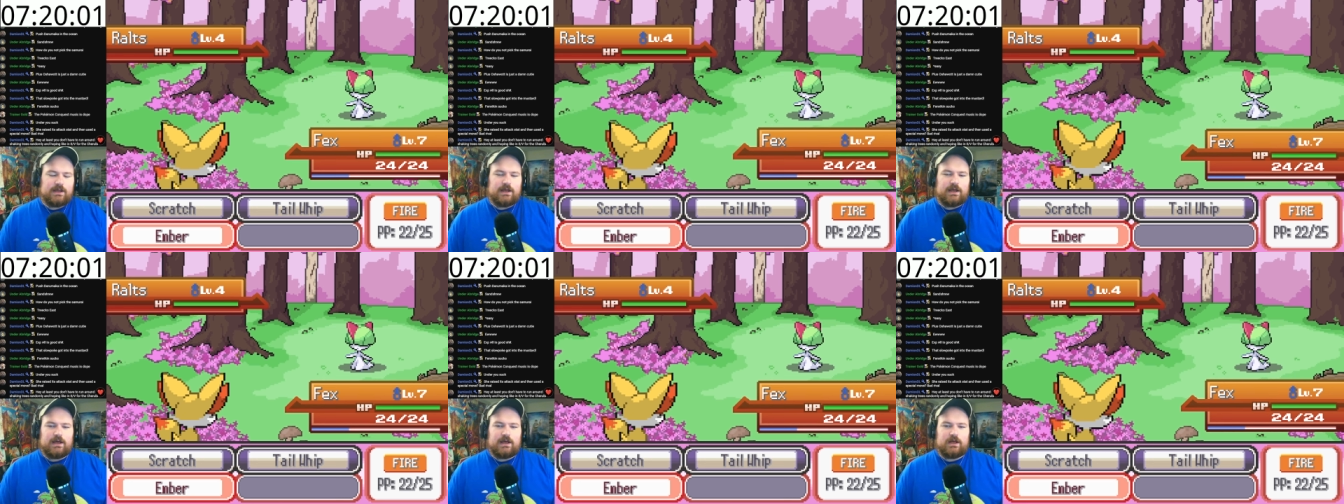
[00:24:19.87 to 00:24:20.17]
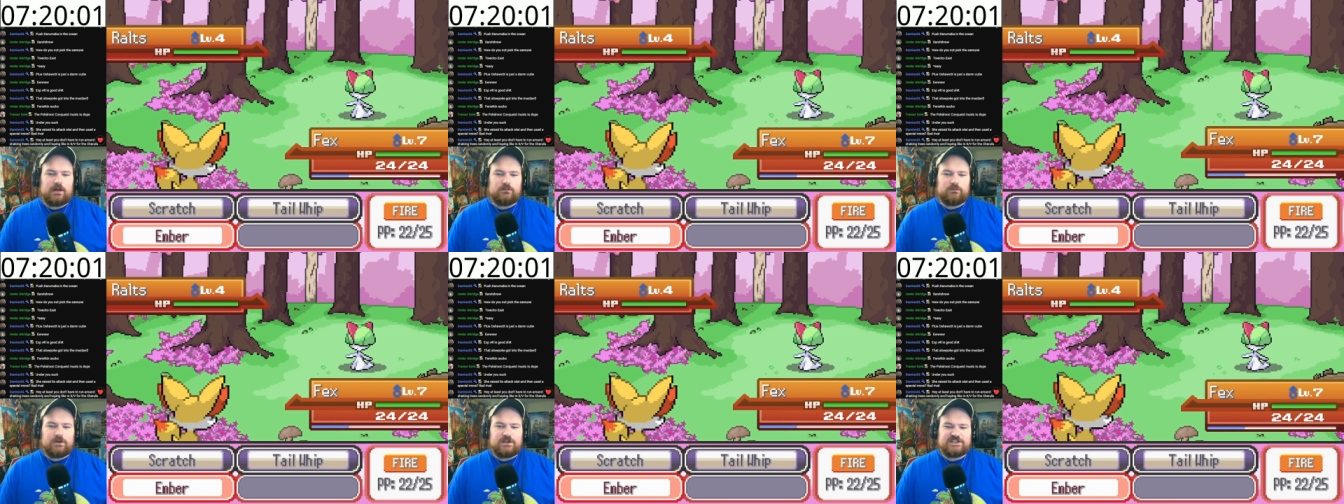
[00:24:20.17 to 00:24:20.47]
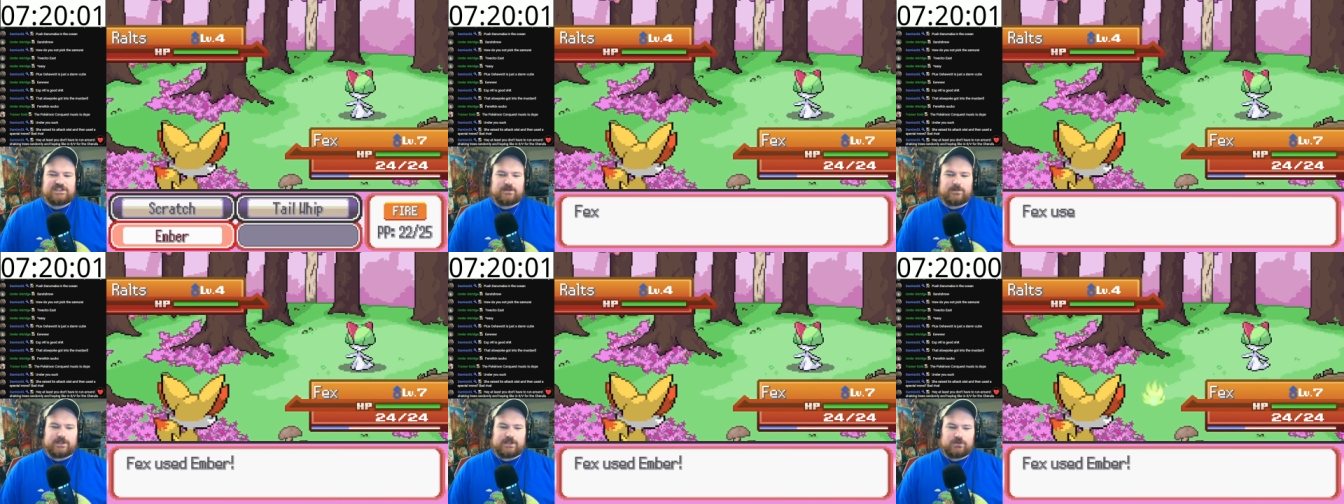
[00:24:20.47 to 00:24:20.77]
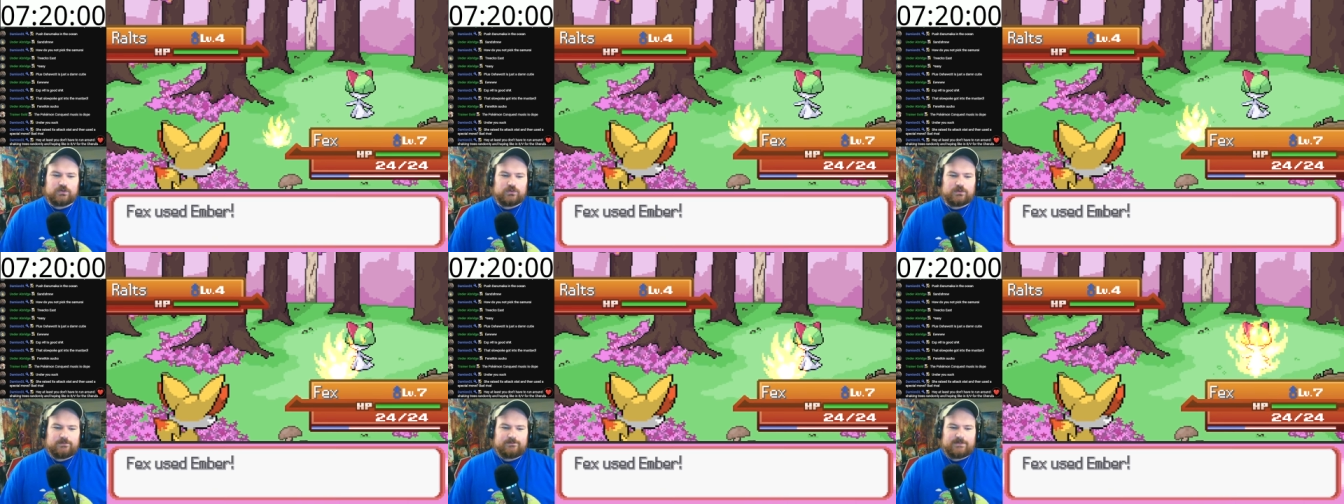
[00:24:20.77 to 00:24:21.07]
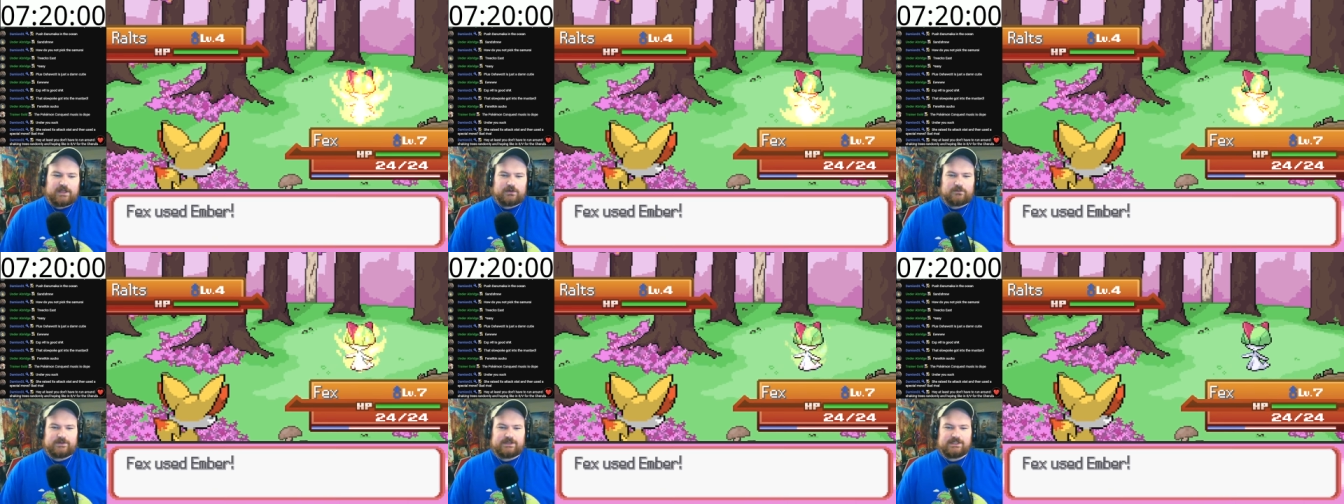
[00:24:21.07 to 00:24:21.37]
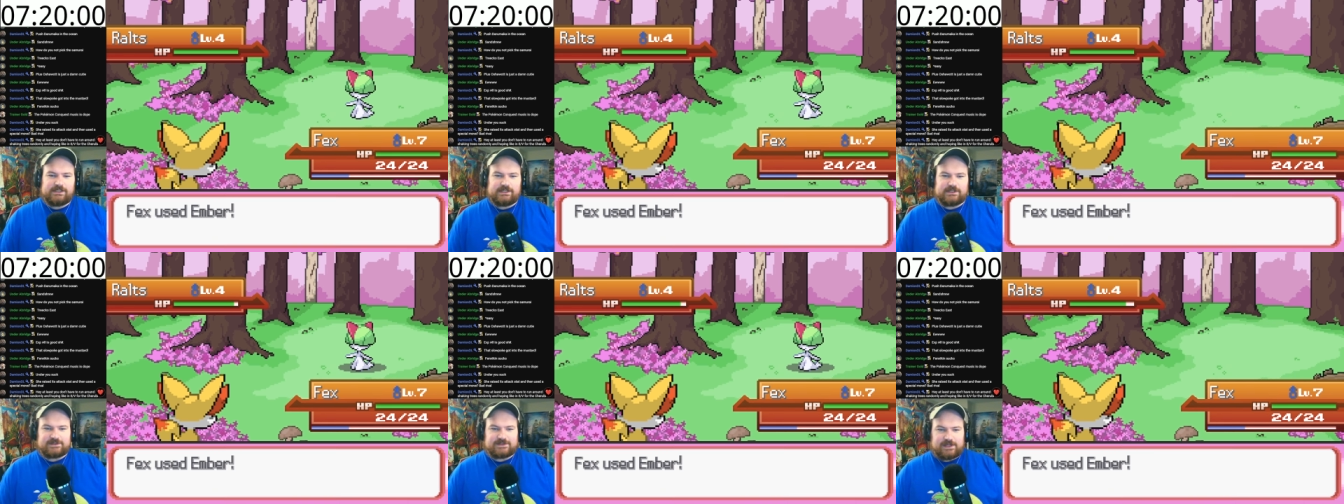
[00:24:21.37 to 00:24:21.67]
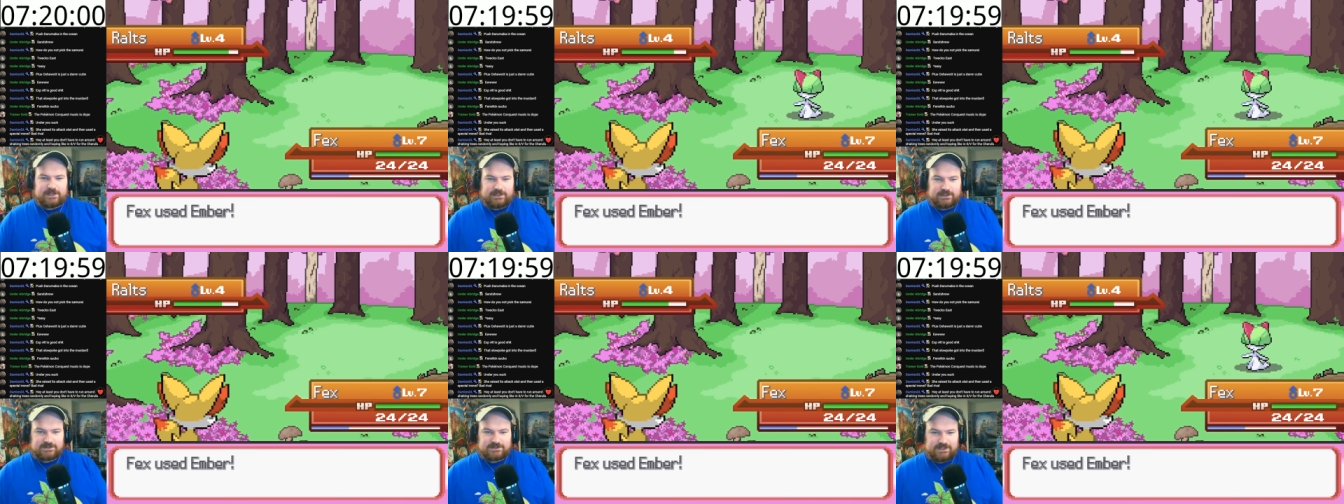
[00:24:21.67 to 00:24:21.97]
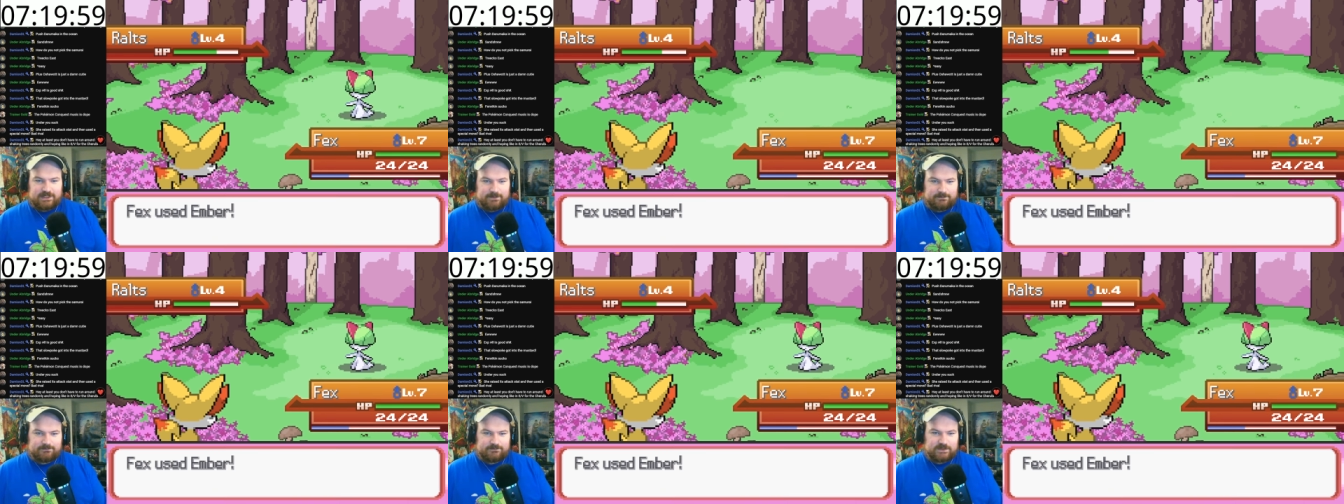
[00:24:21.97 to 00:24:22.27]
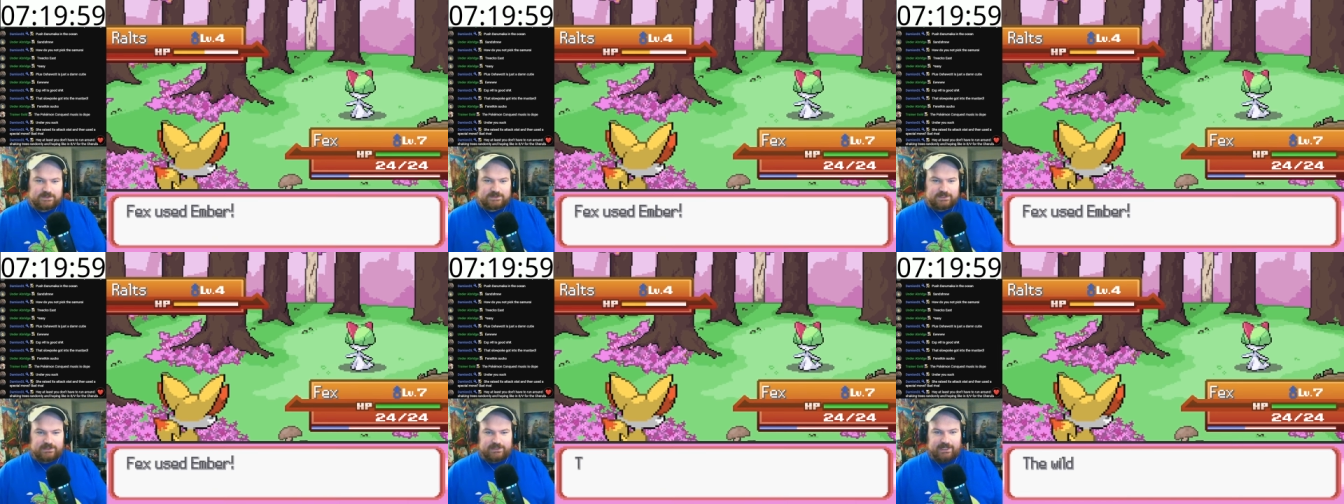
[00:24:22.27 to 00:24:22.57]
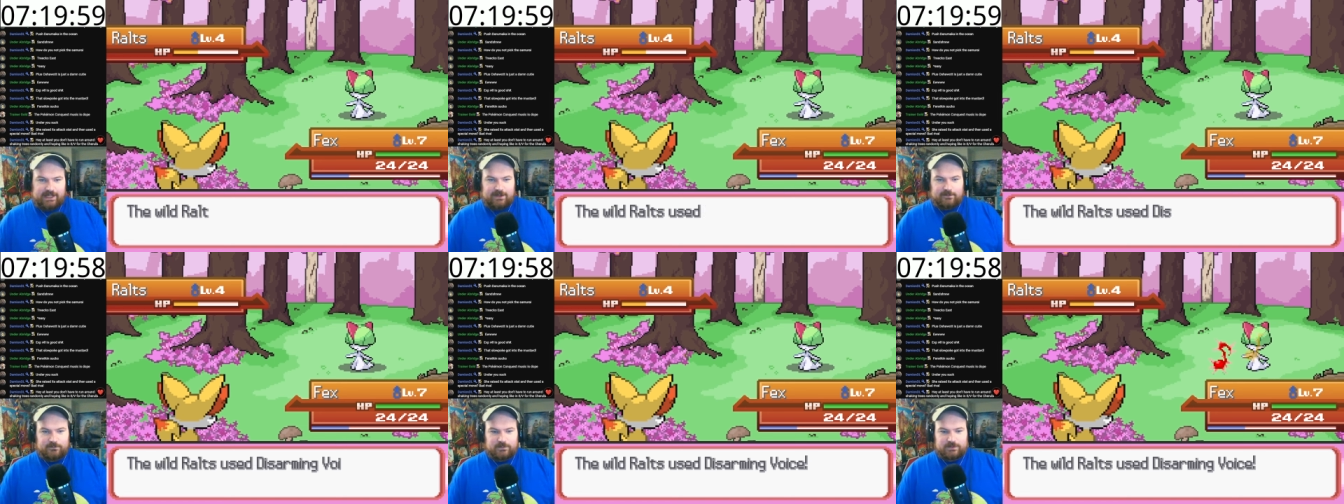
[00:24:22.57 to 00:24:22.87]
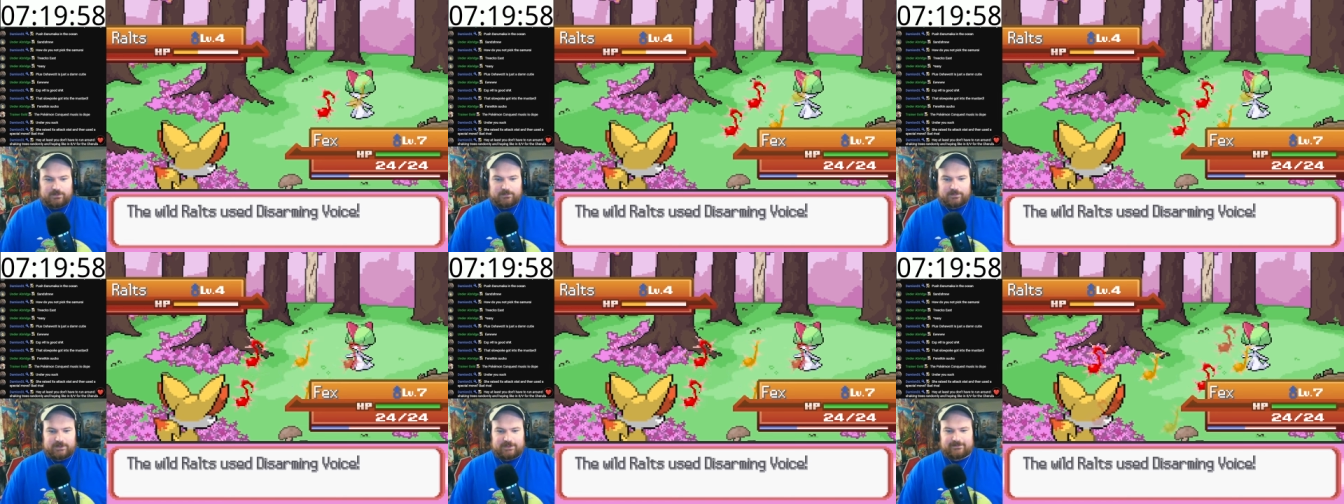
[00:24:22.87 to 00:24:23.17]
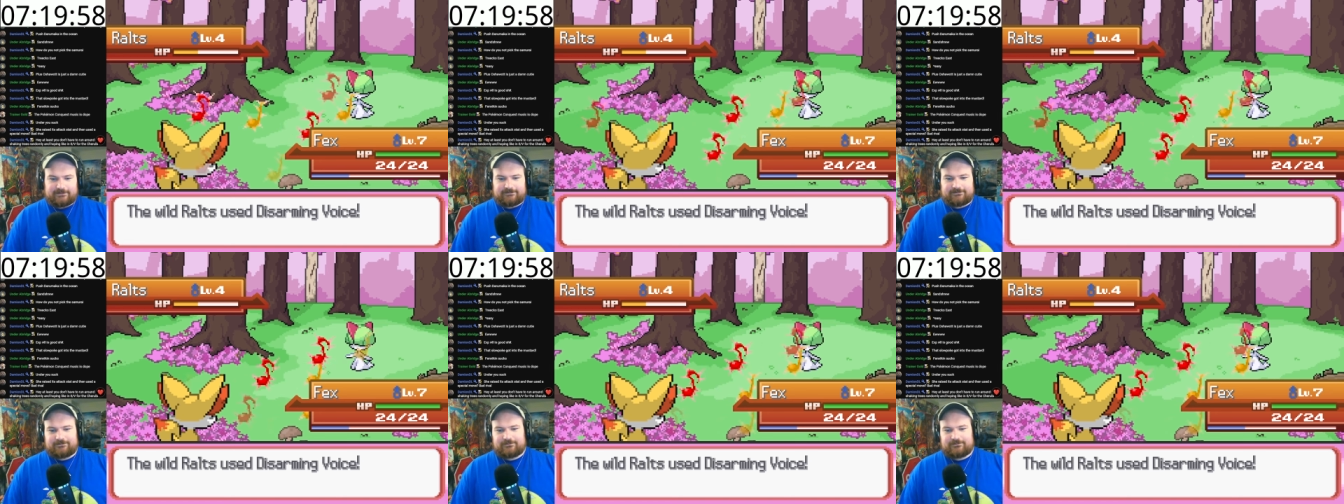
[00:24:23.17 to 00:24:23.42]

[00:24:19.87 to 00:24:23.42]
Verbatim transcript: Ralts could be cool. I don't really need a Psychic type because I already have one, but